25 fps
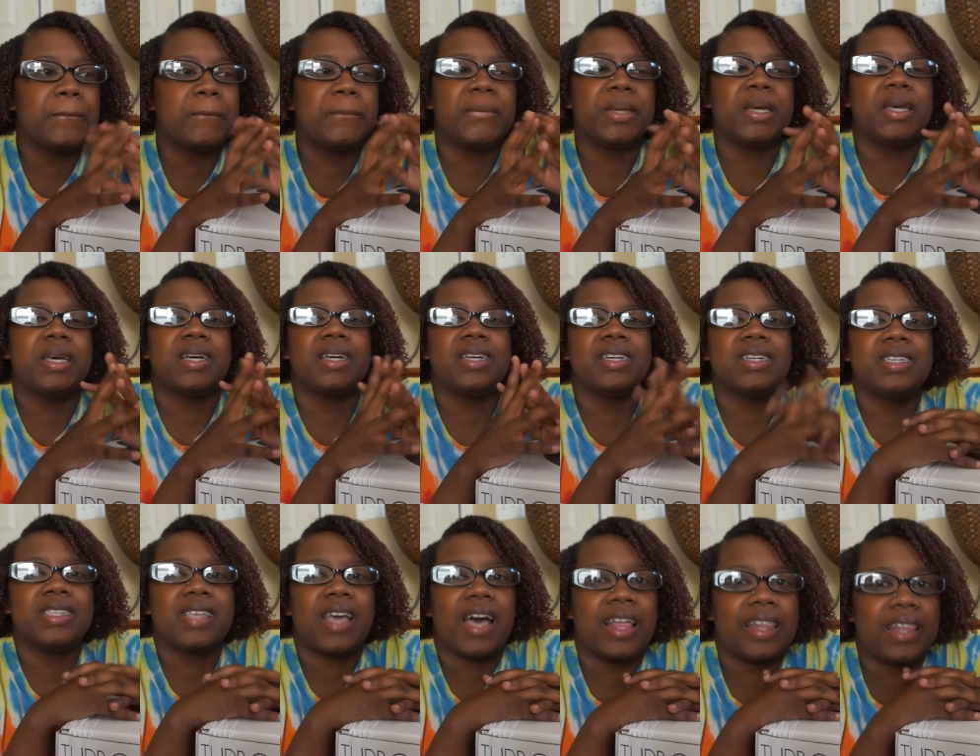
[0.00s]

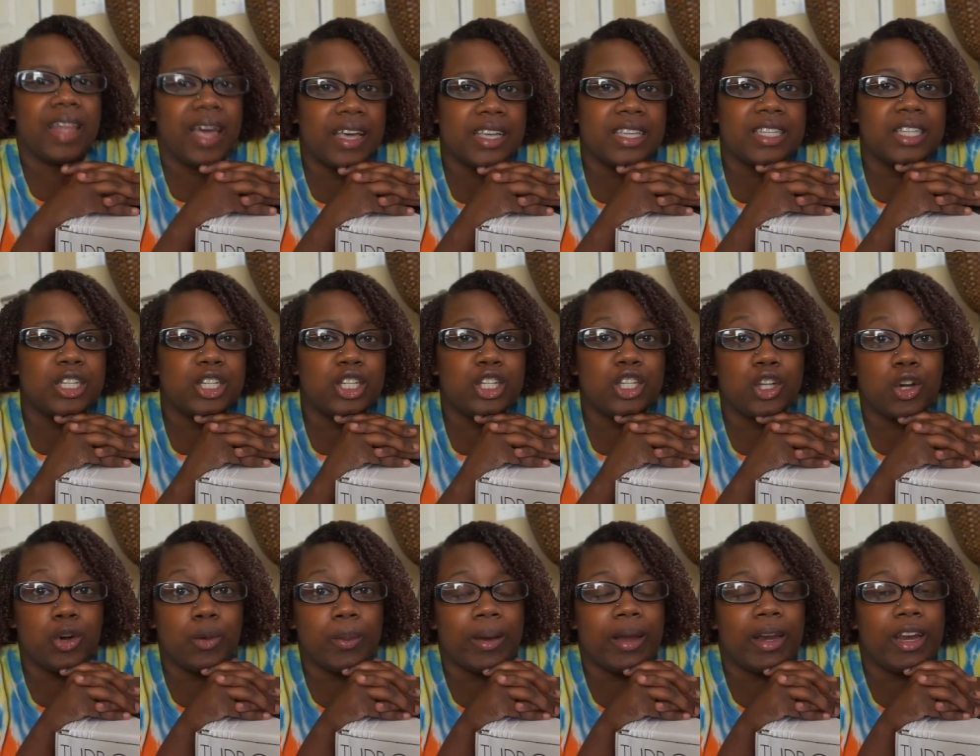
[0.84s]
because I like to
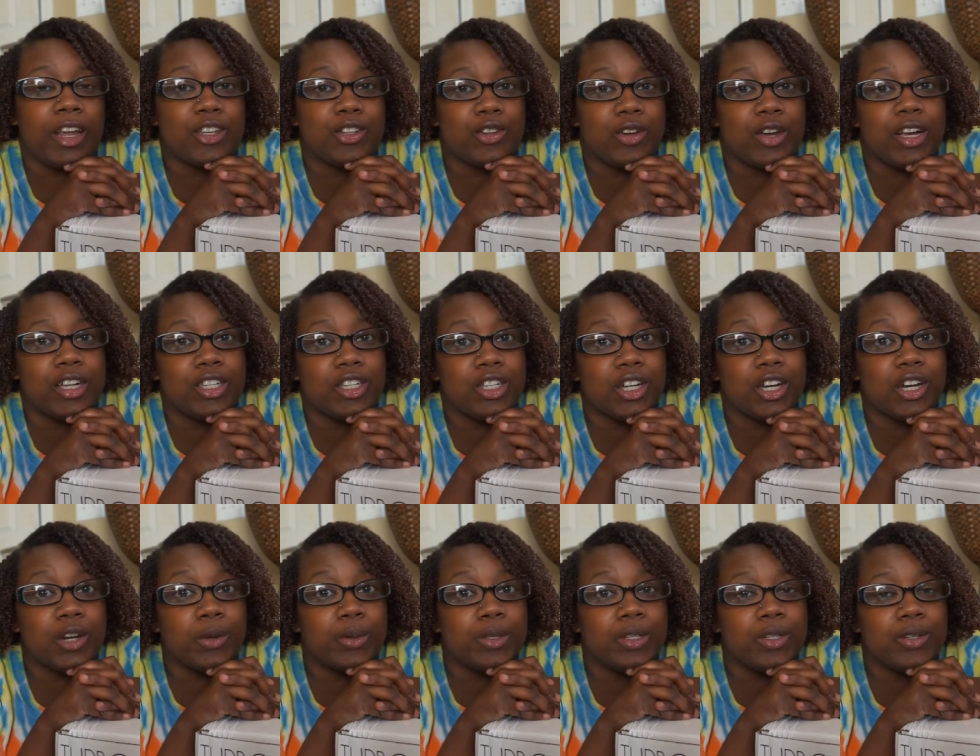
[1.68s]
show my natural hair
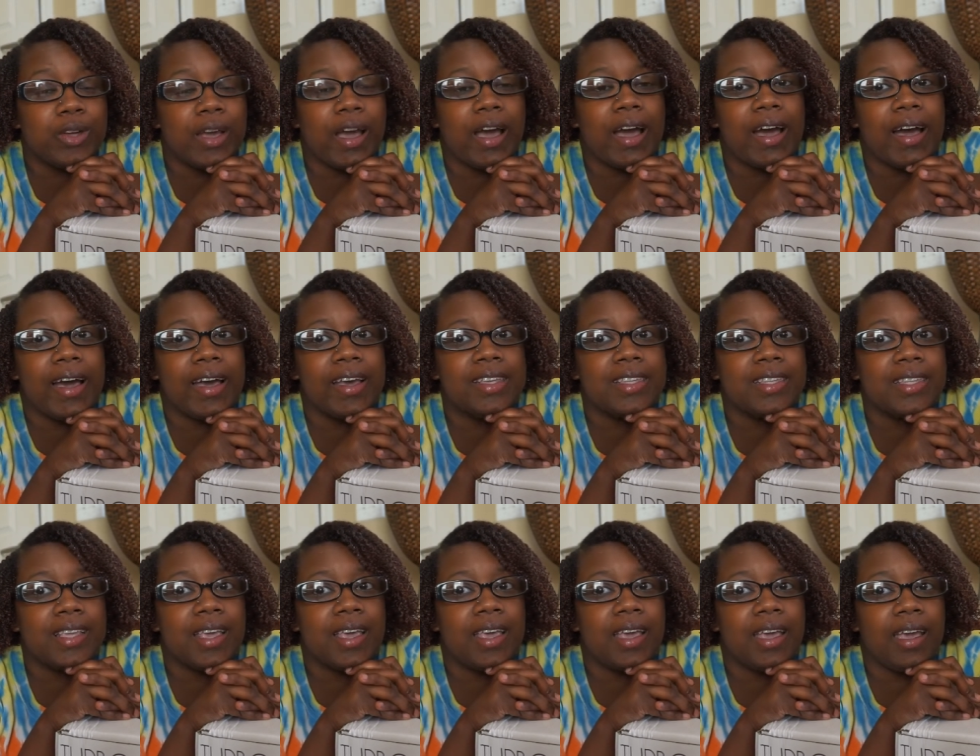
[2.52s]
journey with you guys
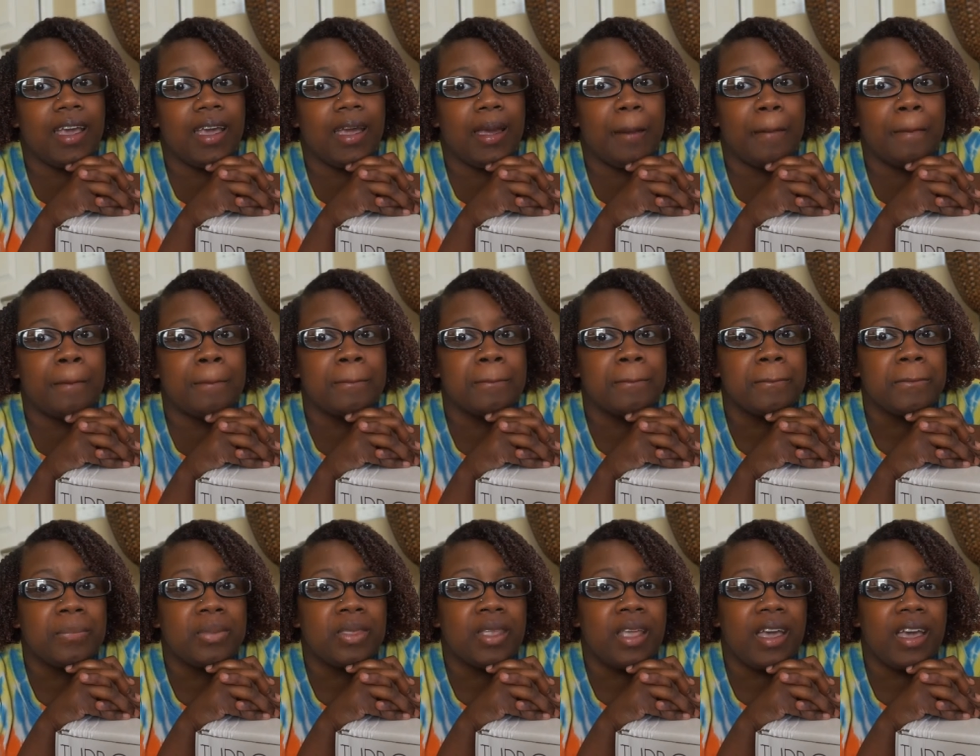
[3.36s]
and
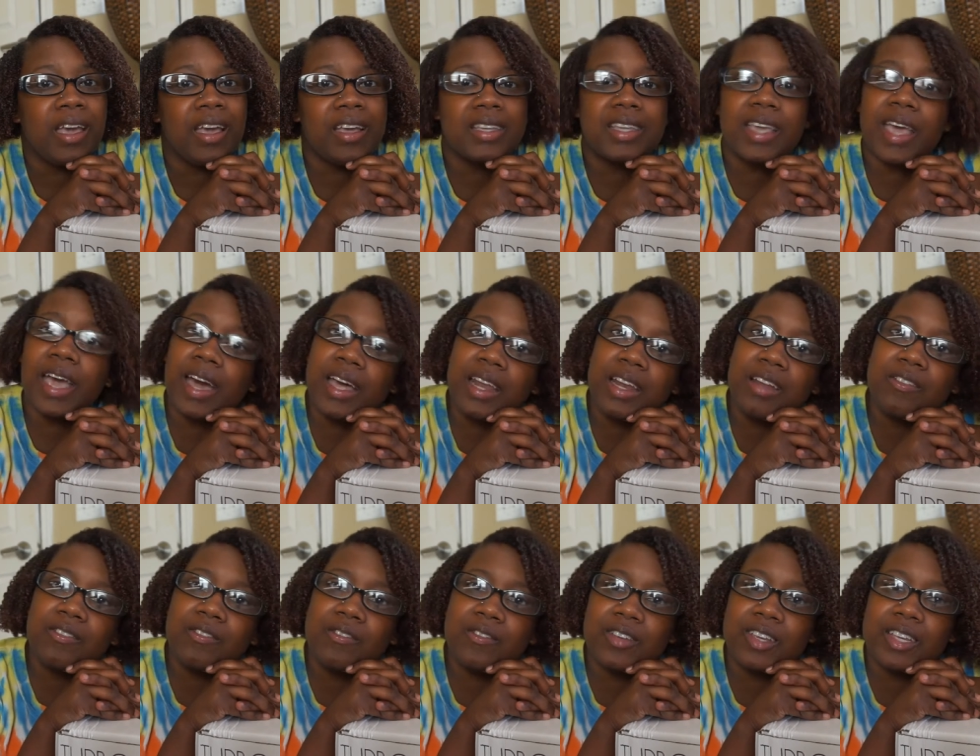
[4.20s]
it kind
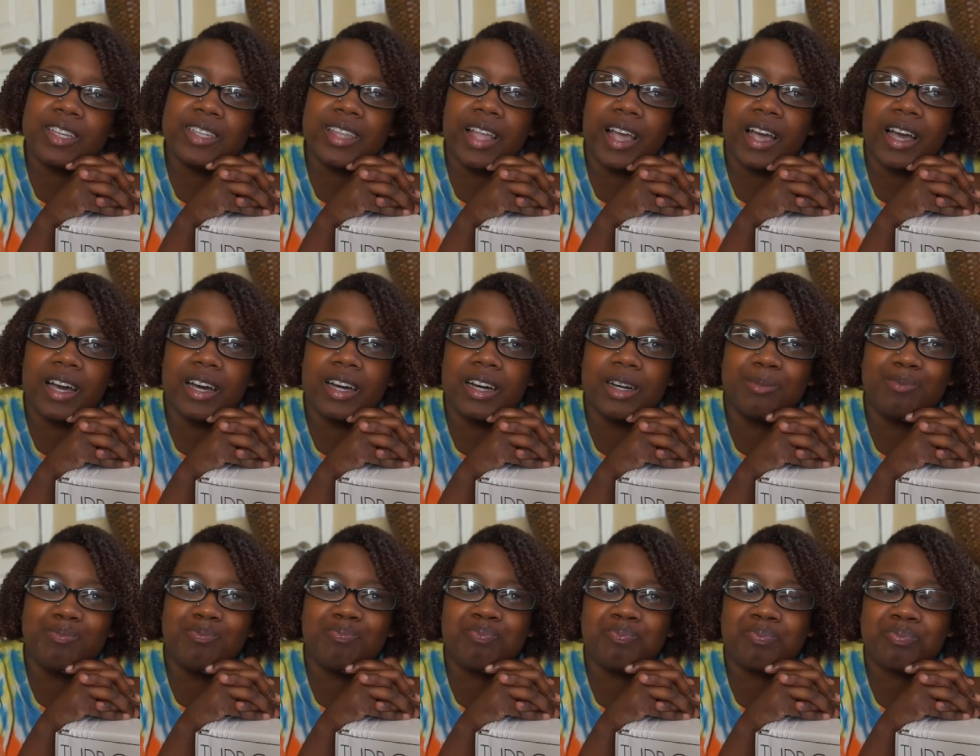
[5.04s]
of is like
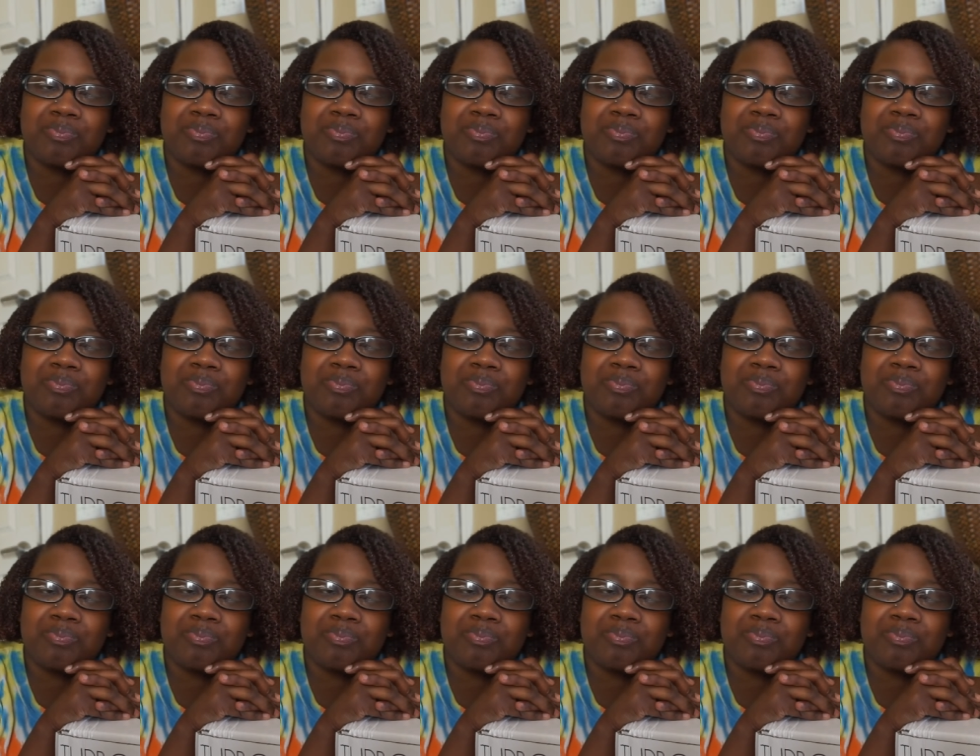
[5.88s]
a